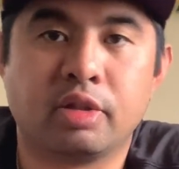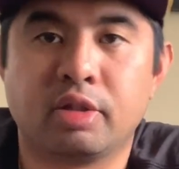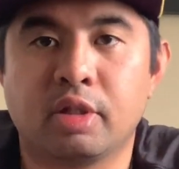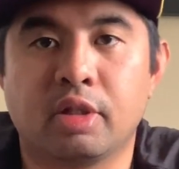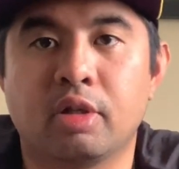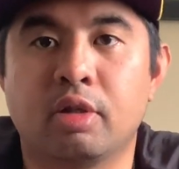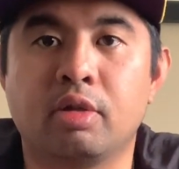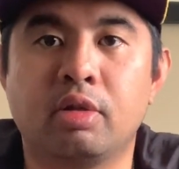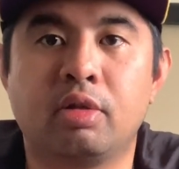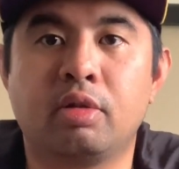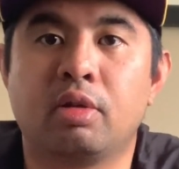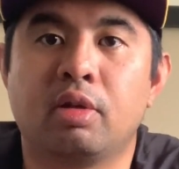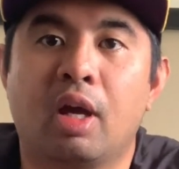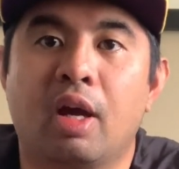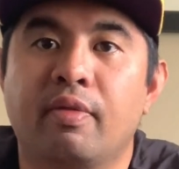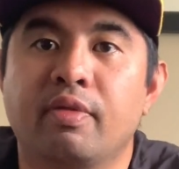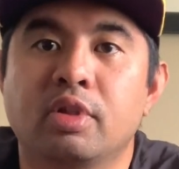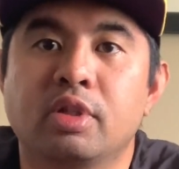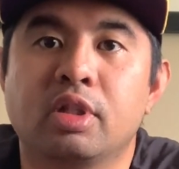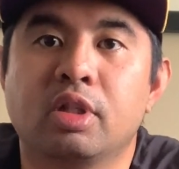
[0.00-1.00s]
And
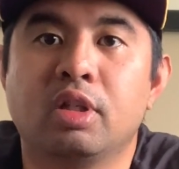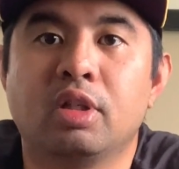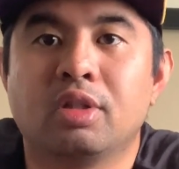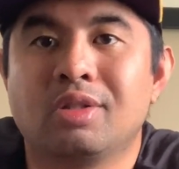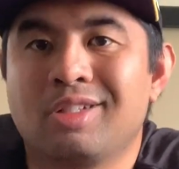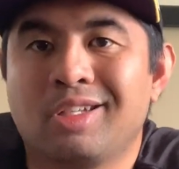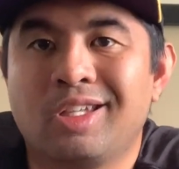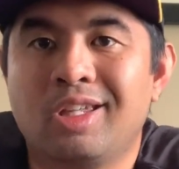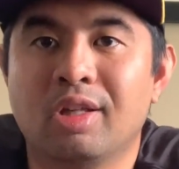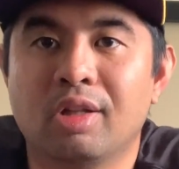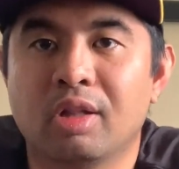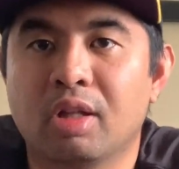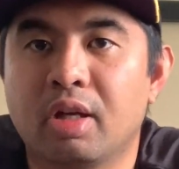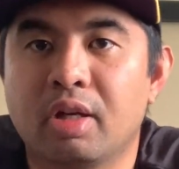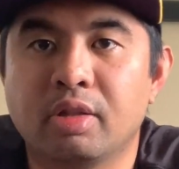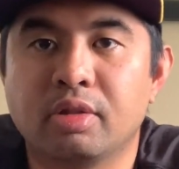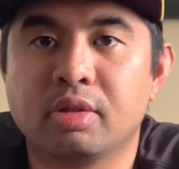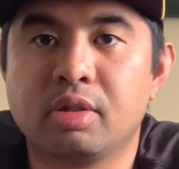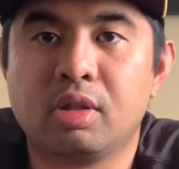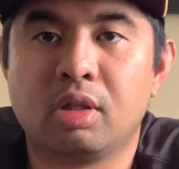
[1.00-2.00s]
obviously it's a kit
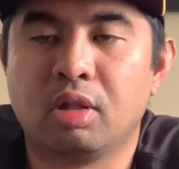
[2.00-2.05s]
lens.